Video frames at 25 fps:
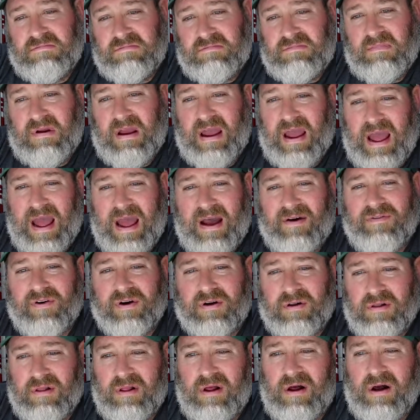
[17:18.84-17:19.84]
half a
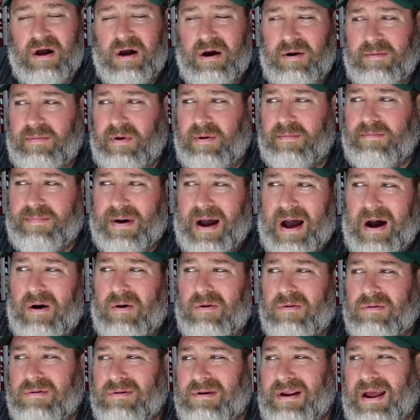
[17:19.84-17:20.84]
club
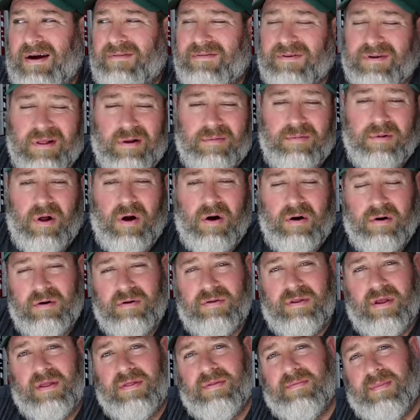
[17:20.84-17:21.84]
longer
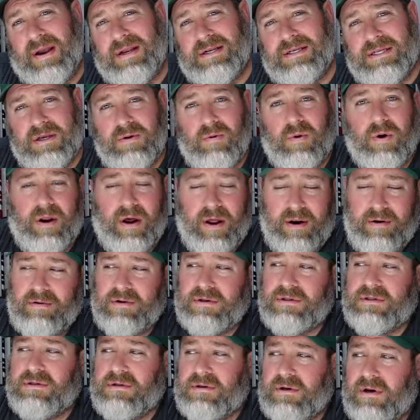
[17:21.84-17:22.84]
than my
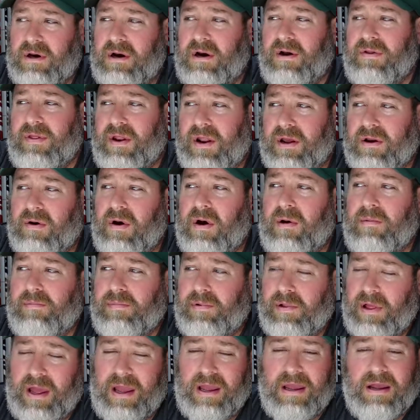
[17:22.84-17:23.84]
T100s that I go out and
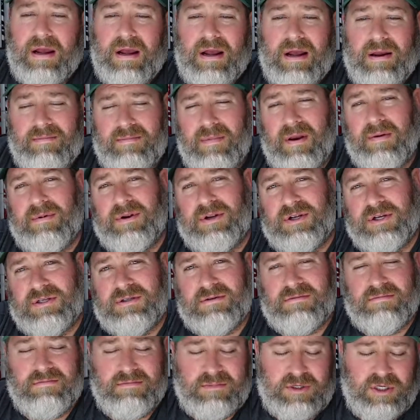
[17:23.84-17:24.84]
play. Maybe
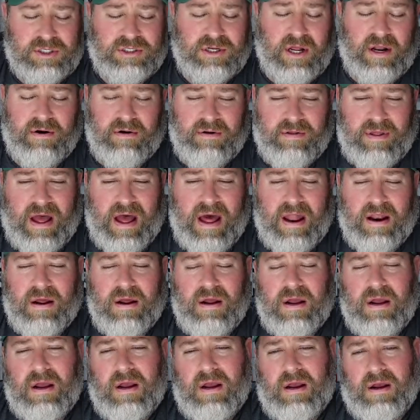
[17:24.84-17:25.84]
just under that.
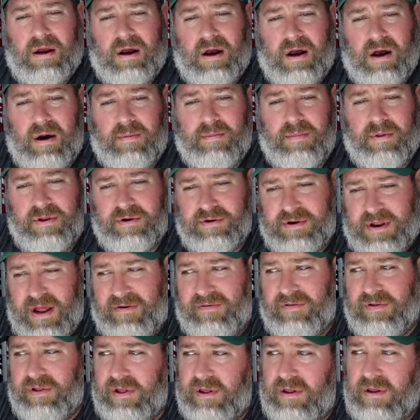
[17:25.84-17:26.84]
But they're
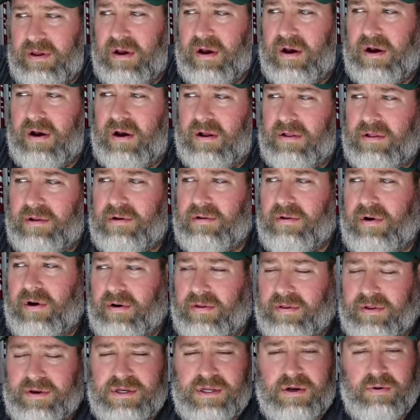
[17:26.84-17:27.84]
definitely a little
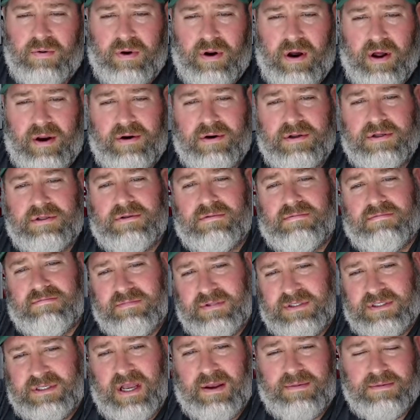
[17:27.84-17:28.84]
longer than T100s,
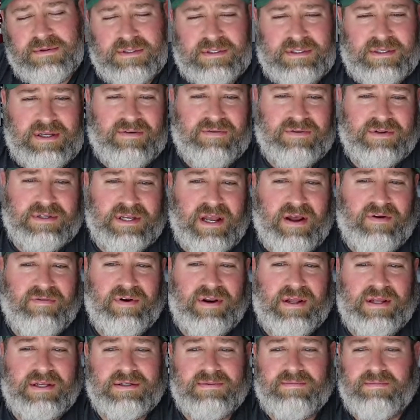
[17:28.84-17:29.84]
same as the
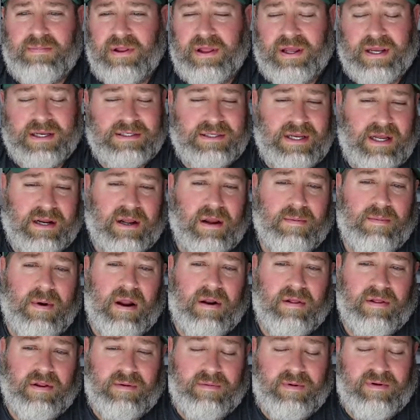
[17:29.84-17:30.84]
770s. But like I said, come
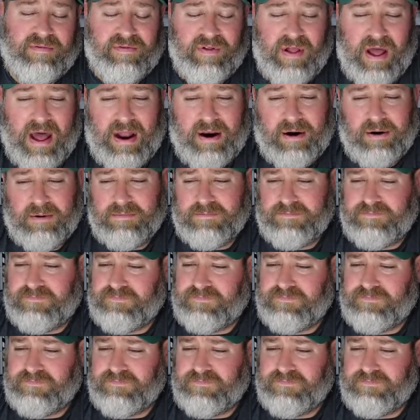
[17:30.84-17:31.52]
out a little bit flatter,